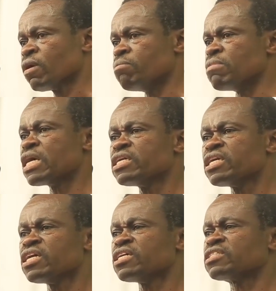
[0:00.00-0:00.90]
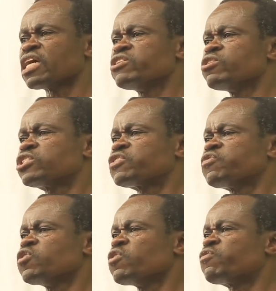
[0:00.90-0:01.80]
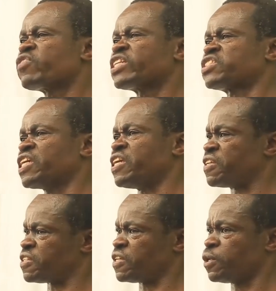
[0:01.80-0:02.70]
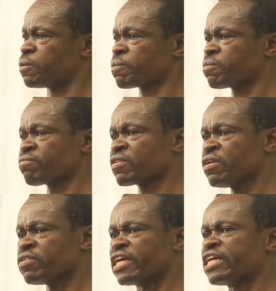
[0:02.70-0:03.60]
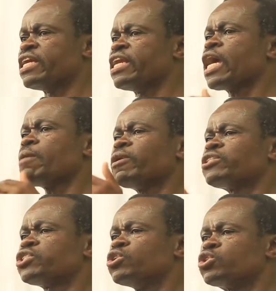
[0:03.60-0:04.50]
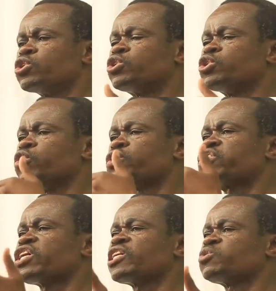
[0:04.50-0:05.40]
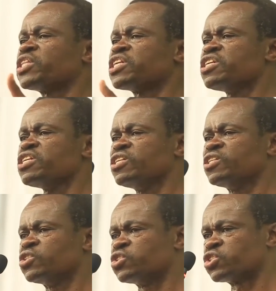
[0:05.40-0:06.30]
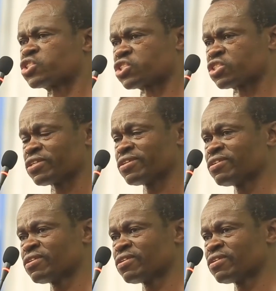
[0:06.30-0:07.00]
Money is a useful facility that enables you to do things with ease.